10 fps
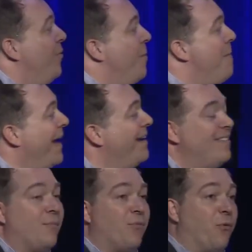the
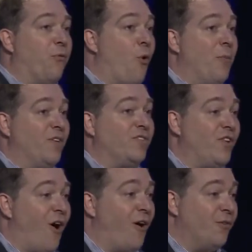mechanism for forming
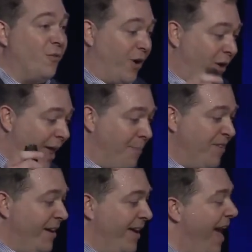stars for
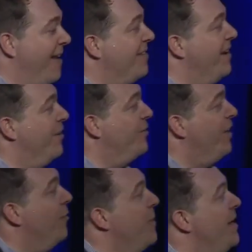collapsing gas in
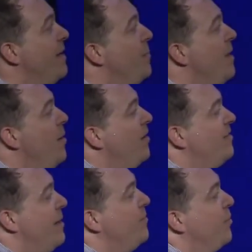interstellar medium
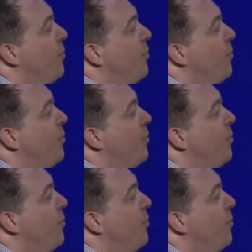seems to